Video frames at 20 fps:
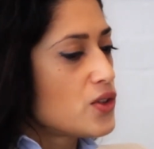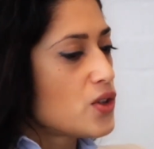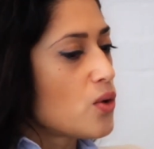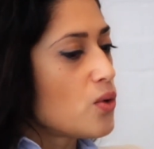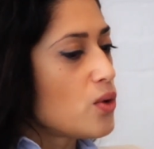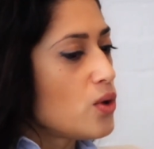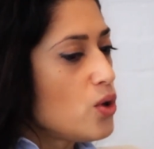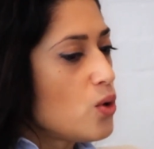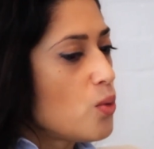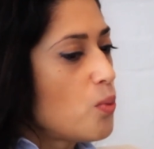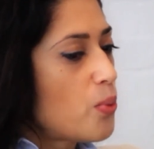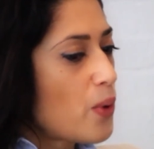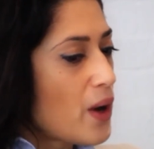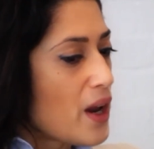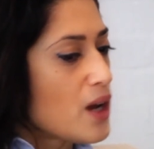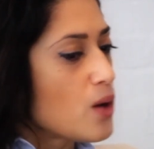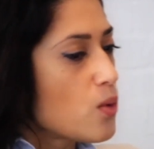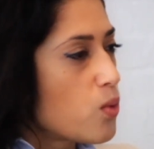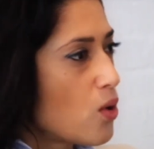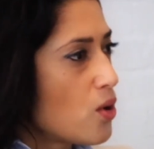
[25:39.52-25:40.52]
So you
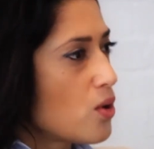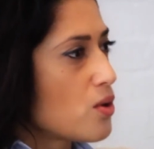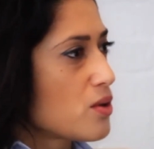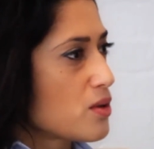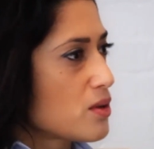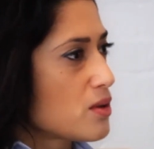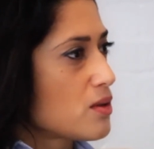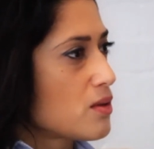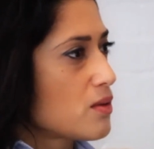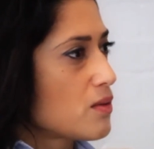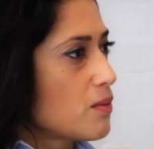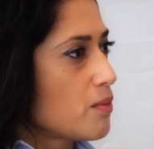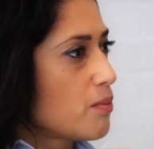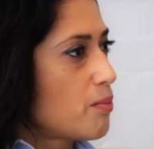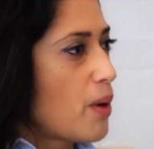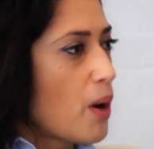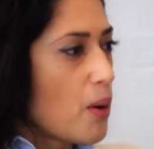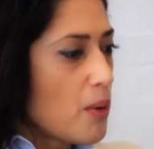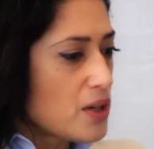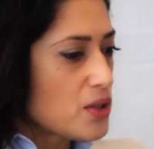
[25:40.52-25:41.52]
break walls.
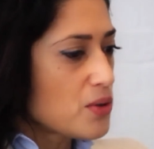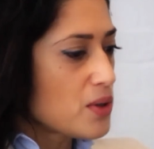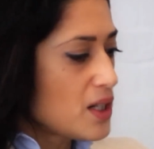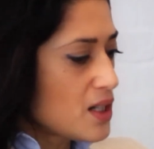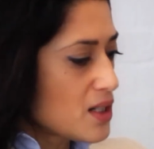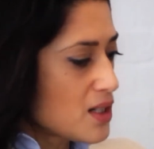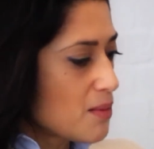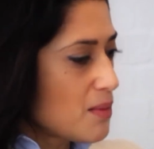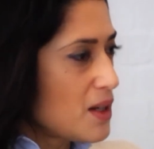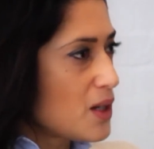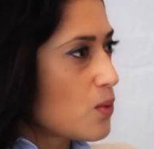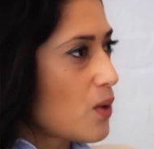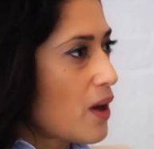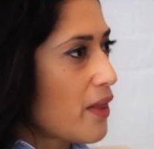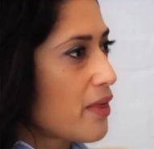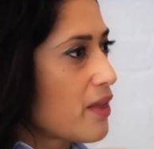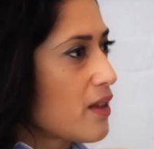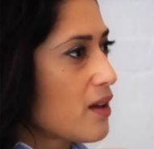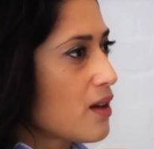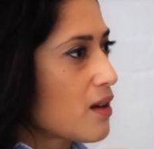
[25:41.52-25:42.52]
Yeah. Poetry doesn't mean
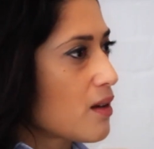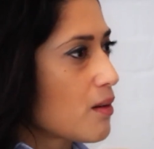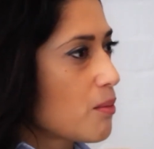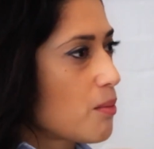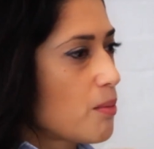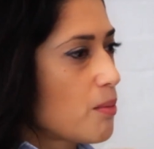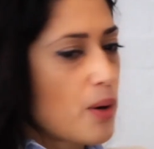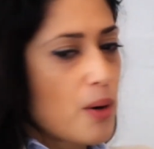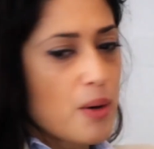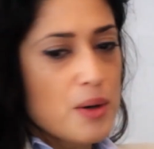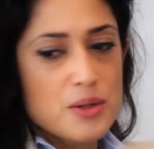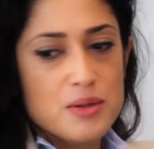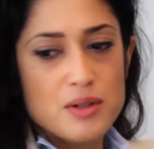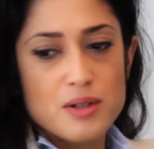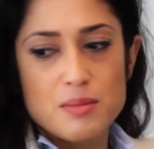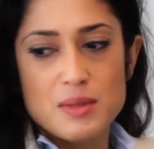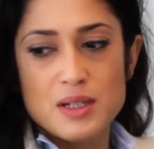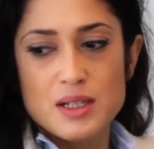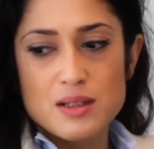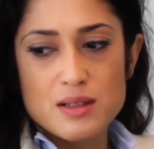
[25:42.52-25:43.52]
one thing.
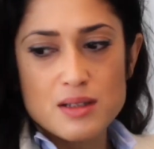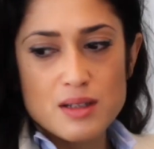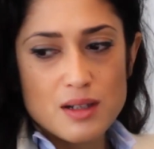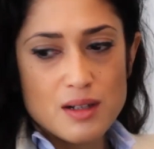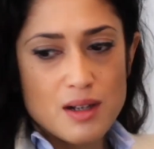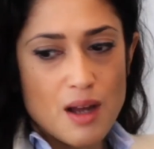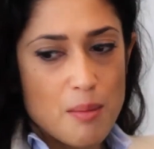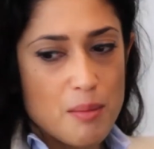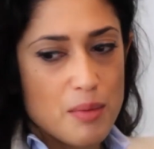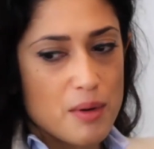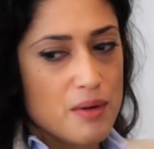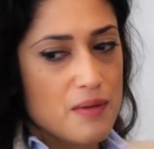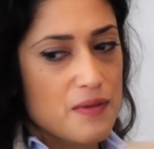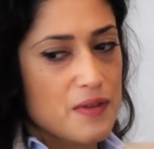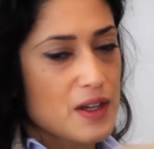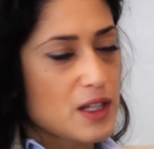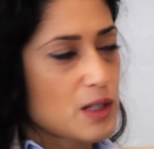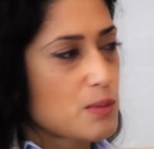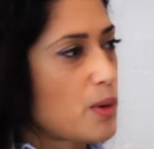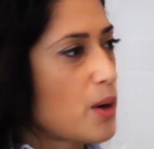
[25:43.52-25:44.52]
Poetry means a number of
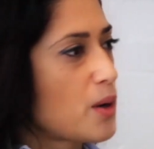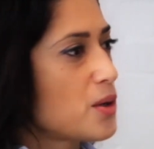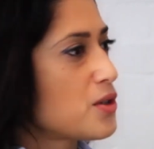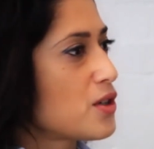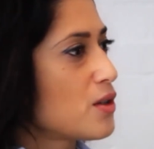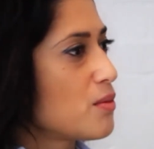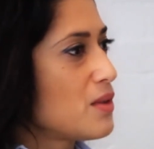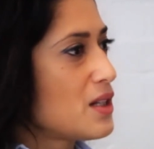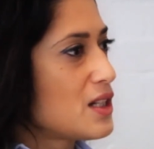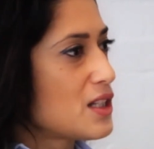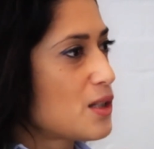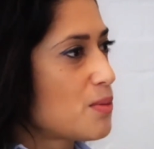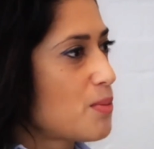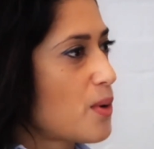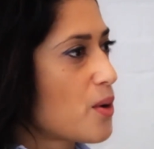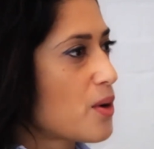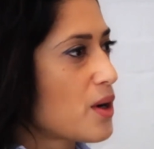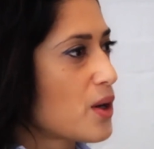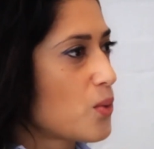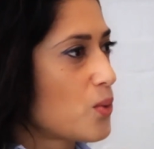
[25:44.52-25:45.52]
things. Poetry means
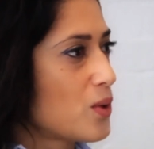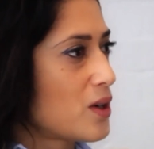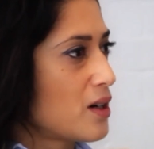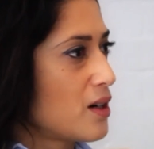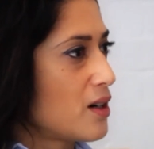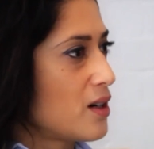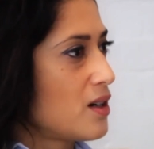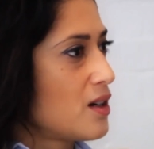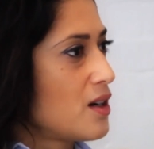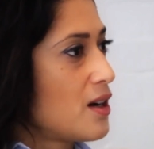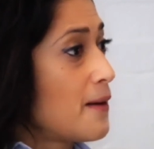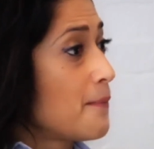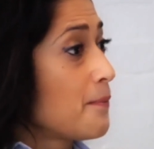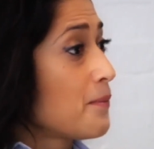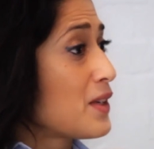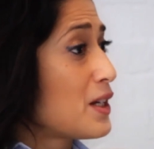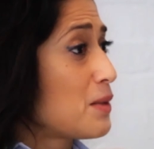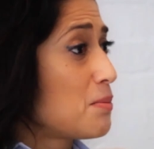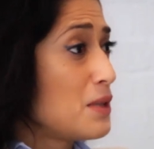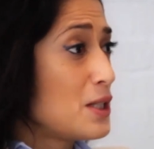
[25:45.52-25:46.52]
spoken word.
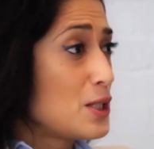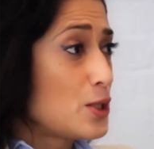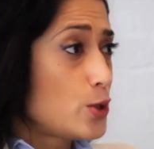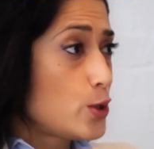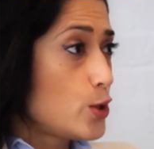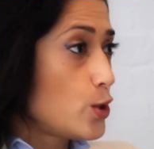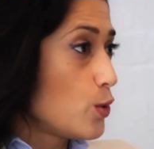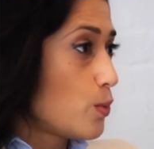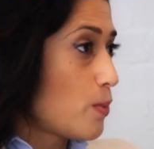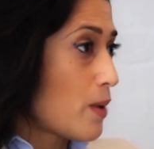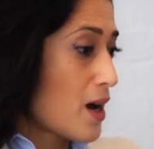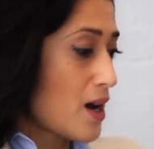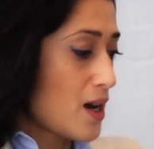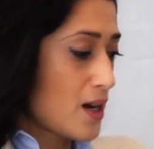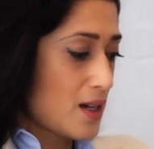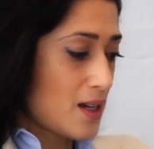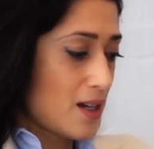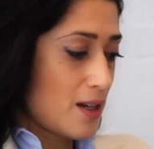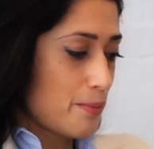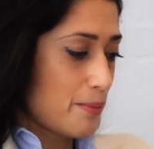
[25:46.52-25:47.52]
It means
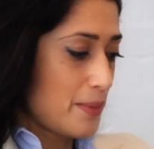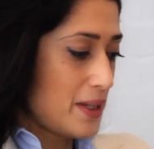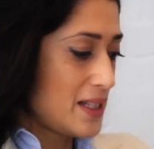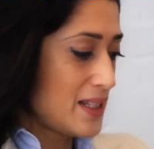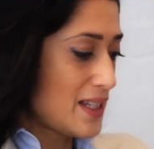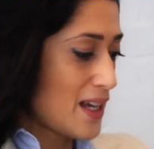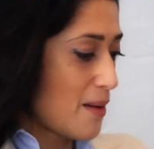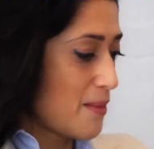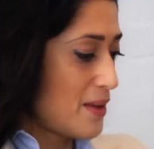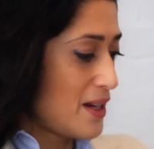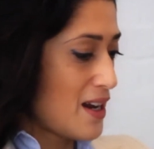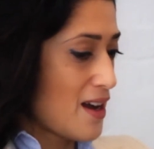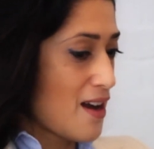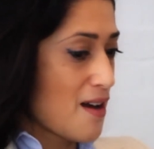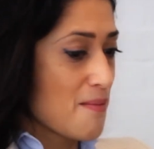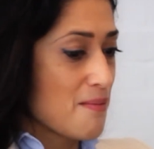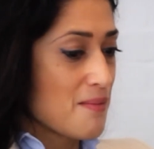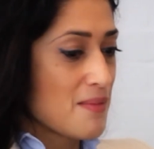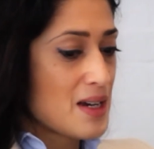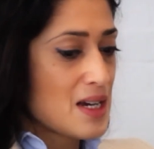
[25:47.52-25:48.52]
Tupac. It means
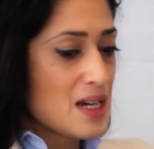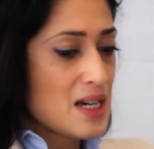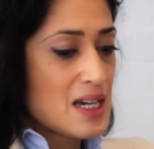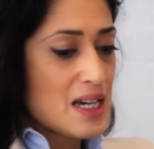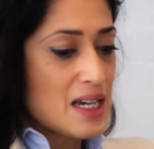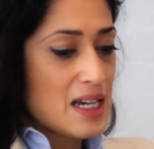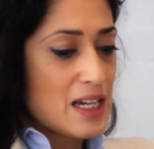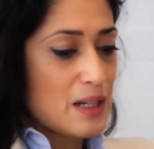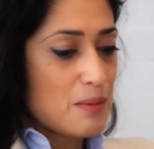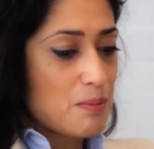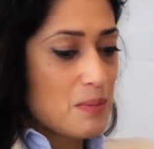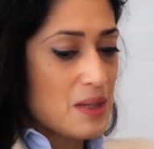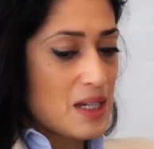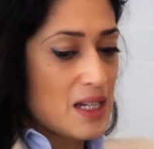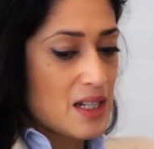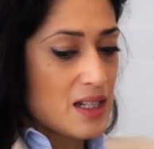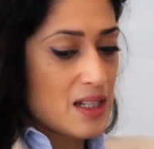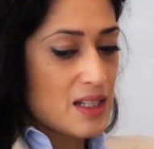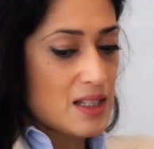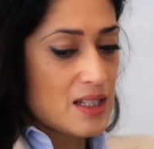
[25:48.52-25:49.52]
Eminem. It
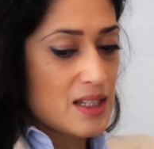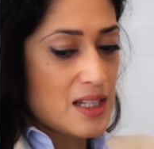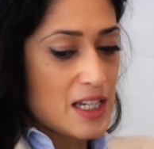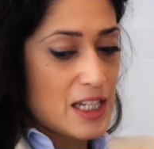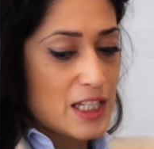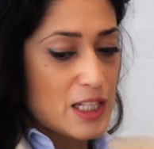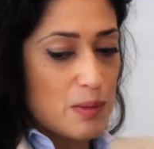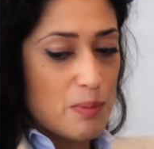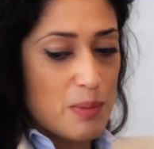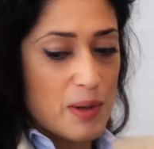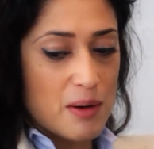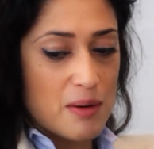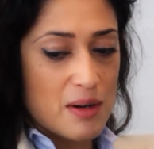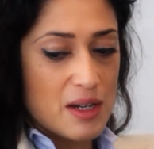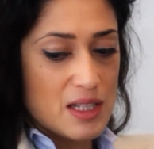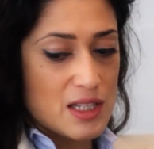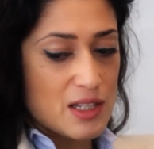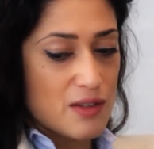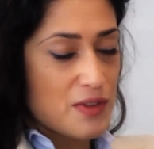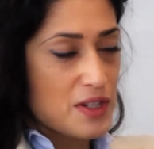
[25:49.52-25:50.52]
means the
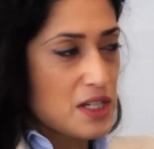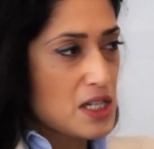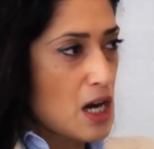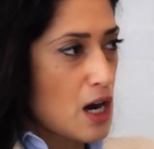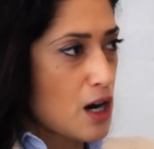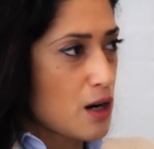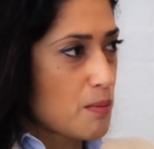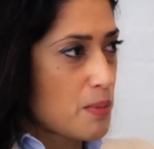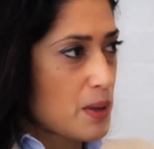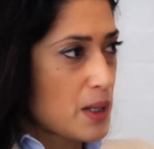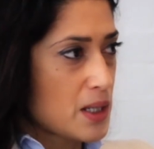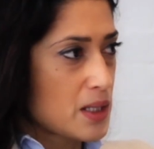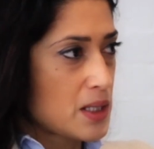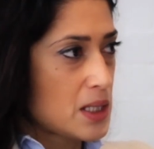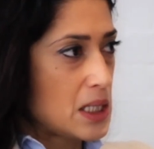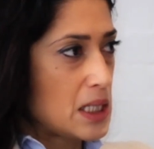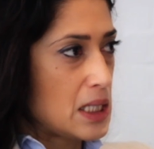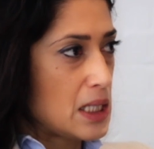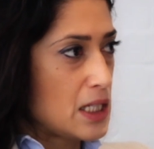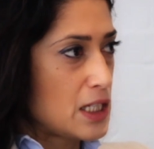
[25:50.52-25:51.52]
experience of a young
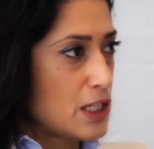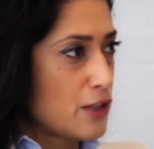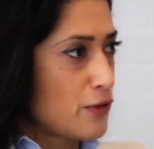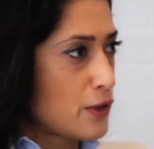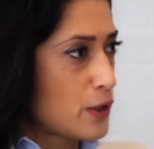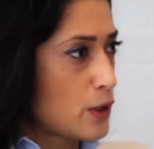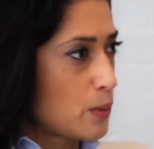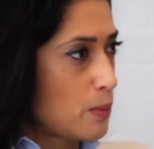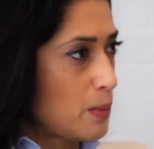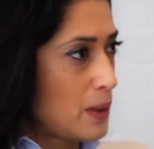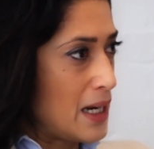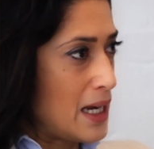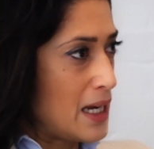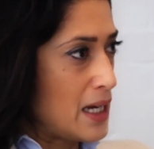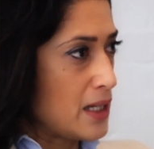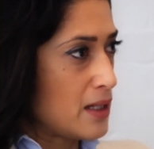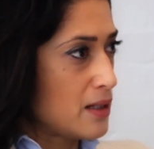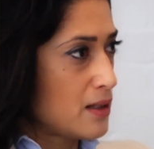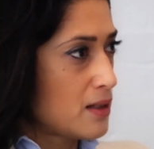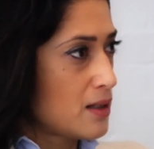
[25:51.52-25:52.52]
person in a difficult place.